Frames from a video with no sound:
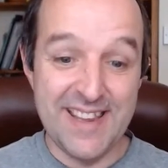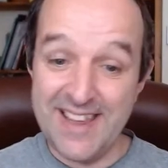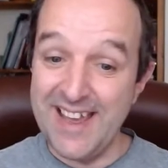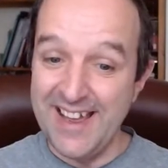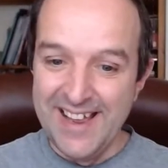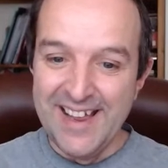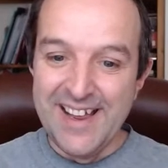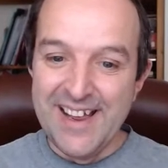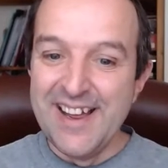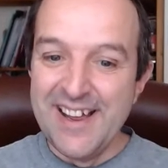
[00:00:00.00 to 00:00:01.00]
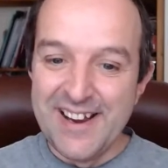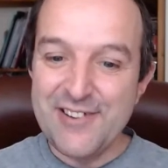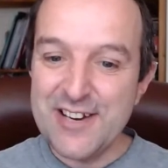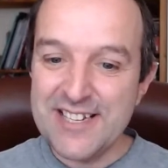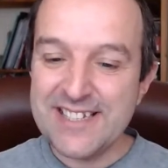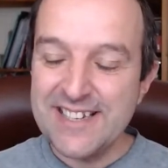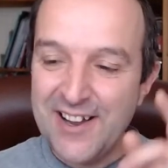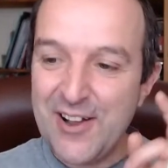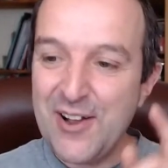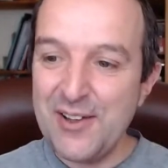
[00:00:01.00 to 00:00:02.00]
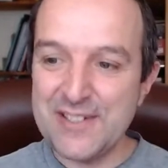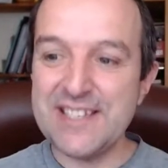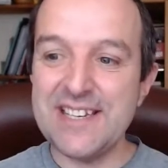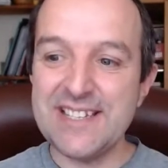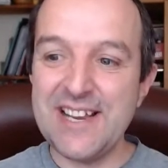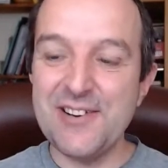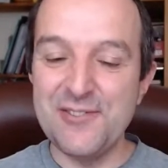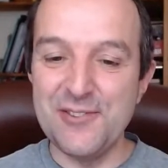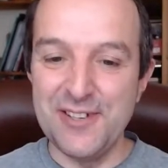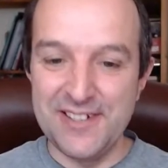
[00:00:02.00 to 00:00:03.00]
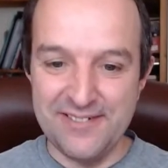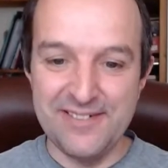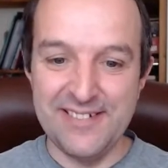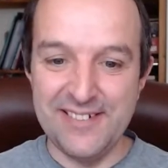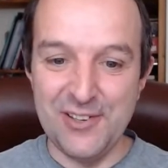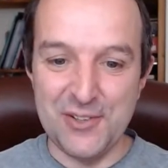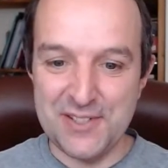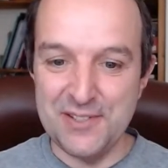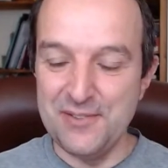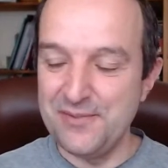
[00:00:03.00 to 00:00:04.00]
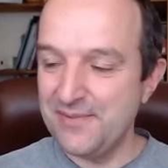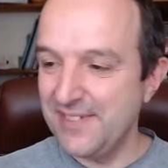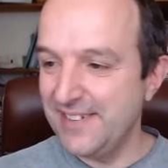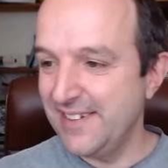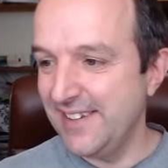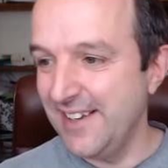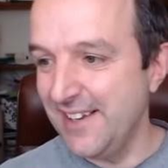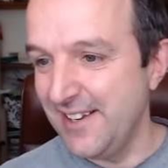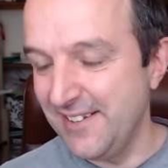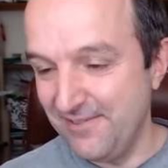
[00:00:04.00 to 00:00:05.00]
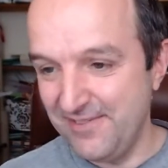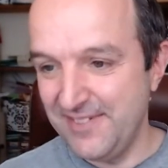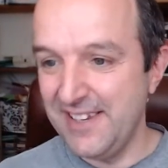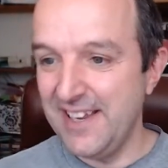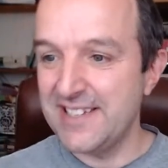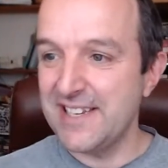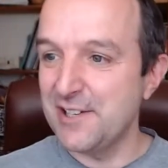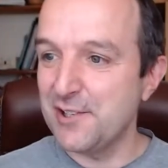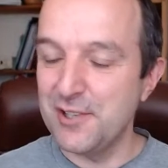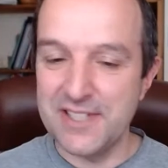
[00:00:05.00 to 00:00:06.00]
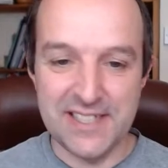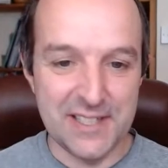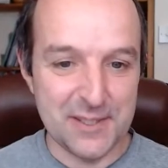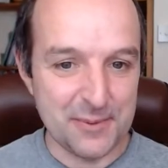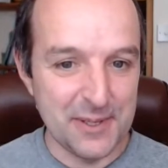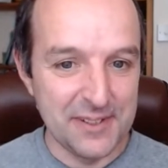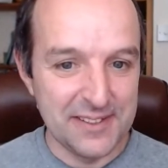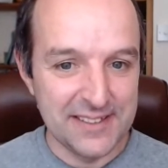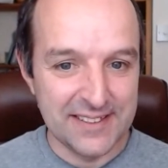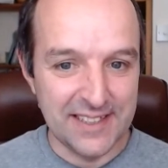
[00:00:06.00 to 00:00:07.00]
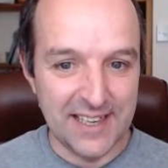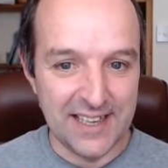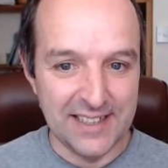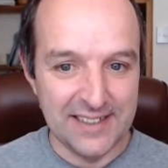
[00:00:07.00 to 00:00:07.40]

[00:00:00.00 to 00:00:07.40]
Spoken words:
Yeah, Chris, I have 600 lots of SHIT as well. Yeah.